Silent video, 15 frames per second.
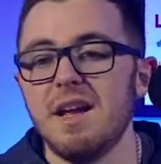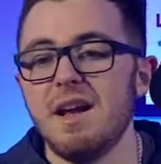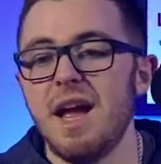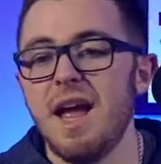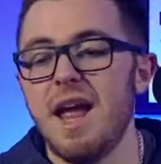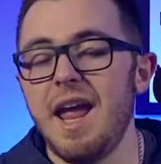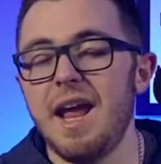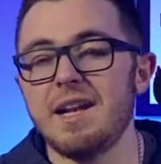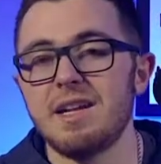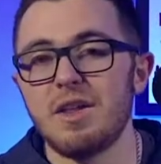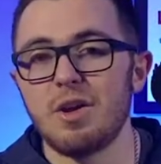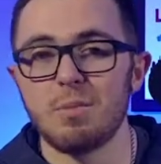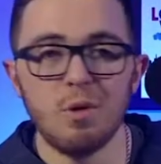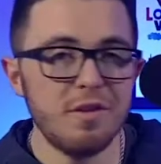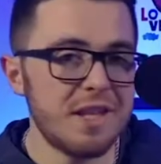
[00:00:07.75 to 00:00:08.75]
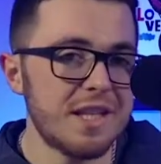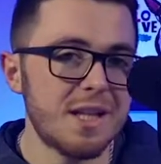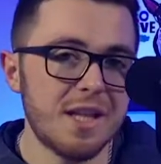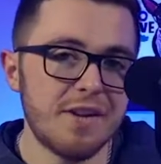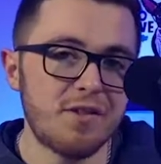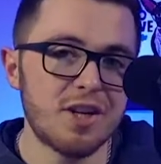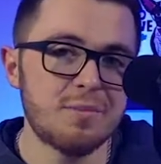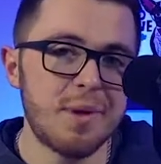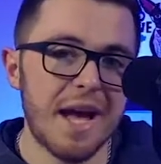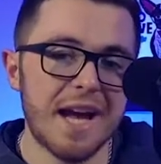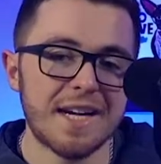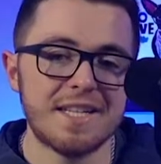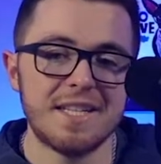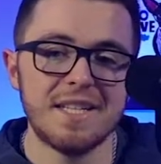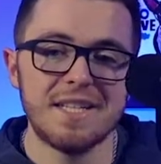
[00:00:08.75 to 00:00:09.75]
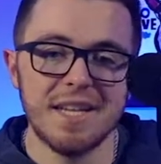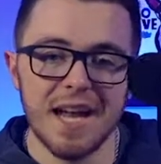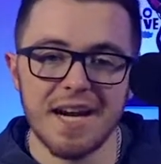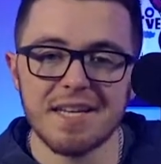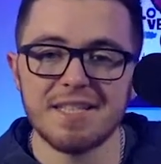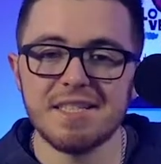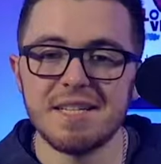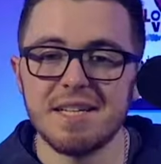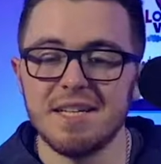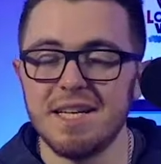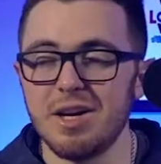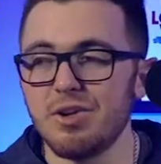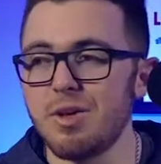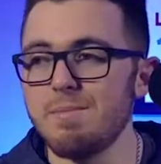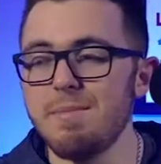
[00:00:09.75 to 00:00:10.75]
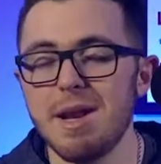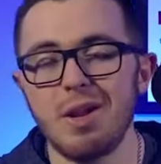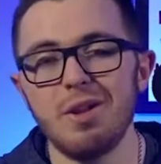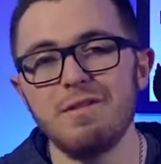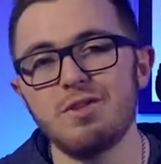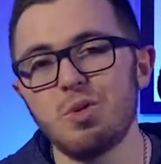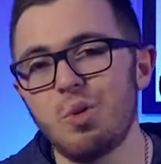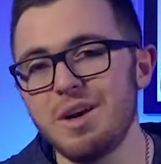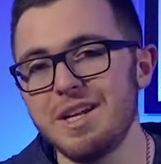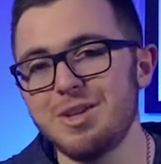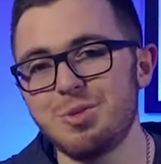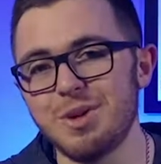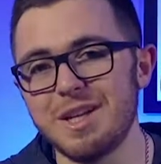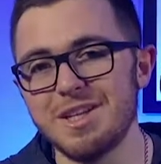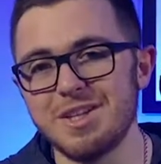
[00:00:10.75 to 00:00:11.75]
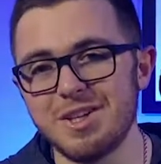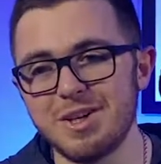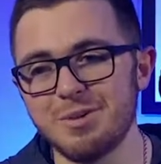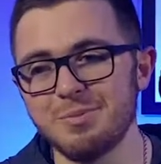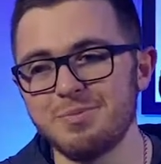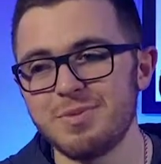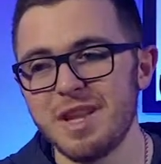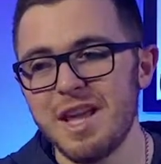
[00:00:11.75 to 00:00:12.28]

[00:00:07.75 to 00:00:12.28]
and they're moving the deliveries back to next year, the middle of 2022.